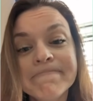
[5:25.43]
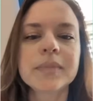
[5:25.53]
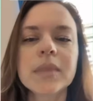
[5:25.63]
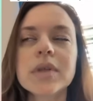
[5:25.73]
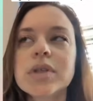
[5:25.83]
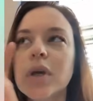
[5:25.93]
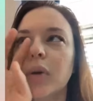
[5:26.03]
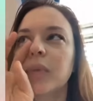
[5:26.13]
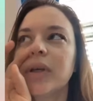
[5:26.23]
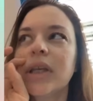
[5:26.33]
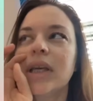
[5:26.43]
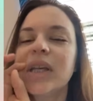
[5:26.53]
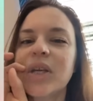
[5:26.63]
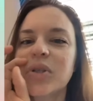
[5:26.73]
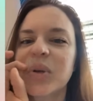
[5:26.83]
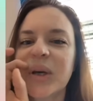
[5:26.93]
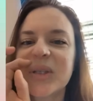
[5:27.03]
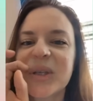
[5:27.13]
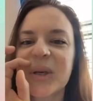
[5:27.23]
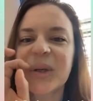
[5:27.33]
So I really need you guys
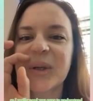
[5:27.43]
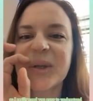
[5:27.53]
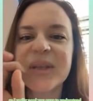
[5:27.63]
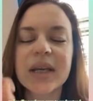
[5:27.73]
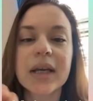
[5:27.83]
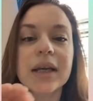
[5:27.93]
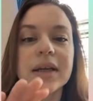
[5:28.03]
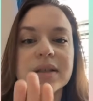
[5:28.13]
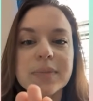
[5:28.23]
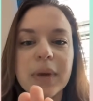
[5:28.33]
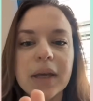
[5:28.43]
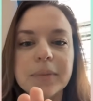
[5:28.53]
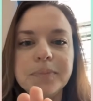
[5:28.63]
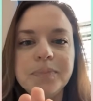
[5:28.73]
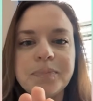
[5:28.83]
to understand, as men,